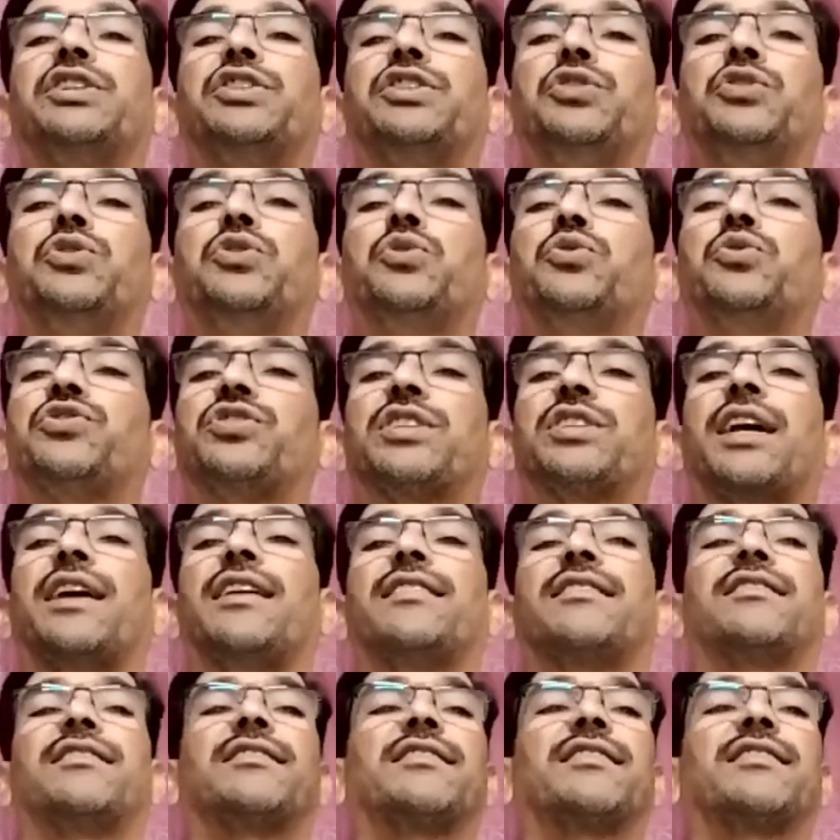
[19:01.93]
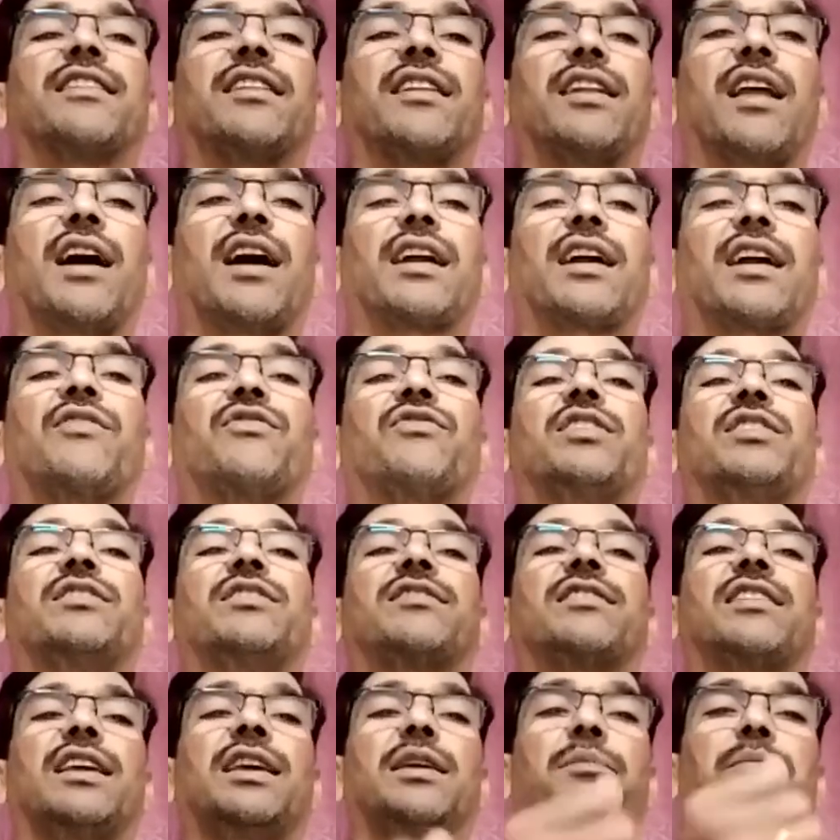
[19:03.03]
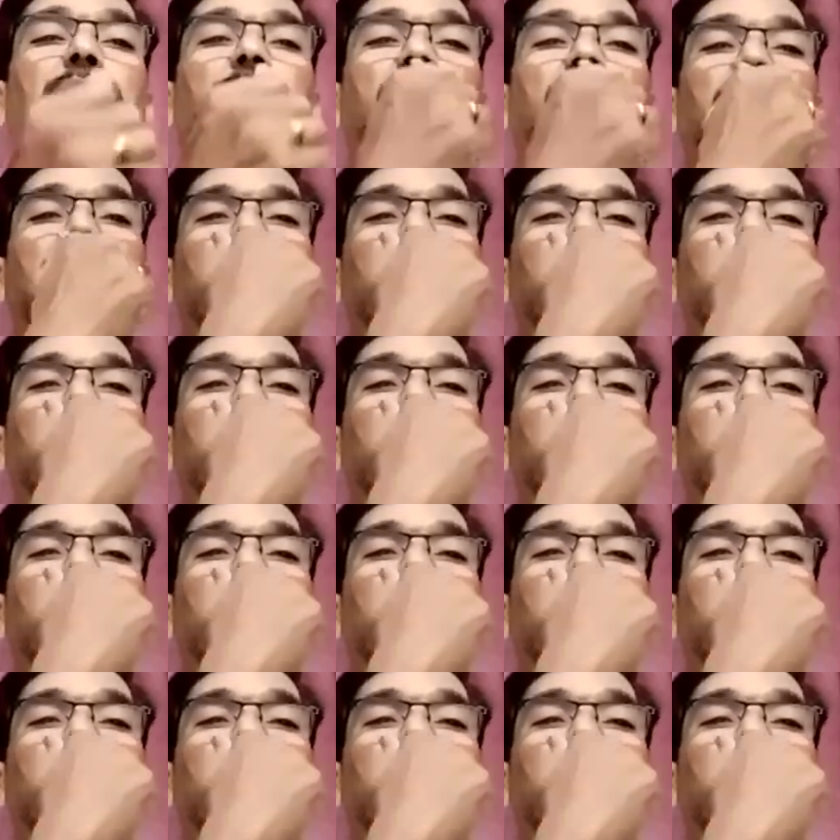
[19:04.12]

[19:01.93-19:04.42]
due to stress, lack of sleep,